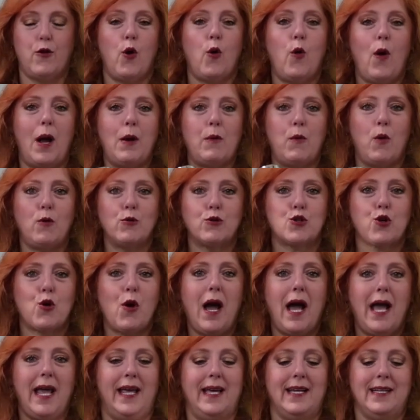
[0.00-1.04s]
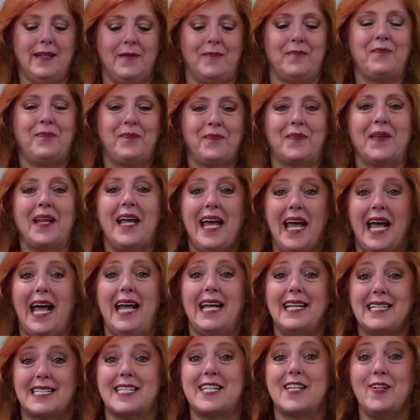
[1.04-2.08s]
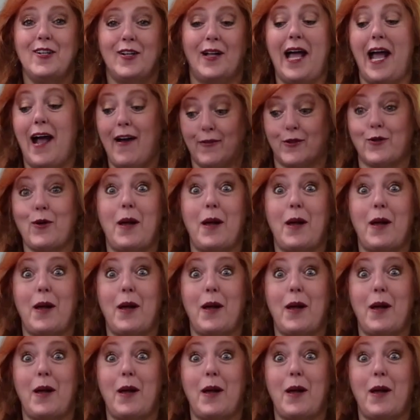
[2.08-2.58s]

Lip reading: although I won't try it until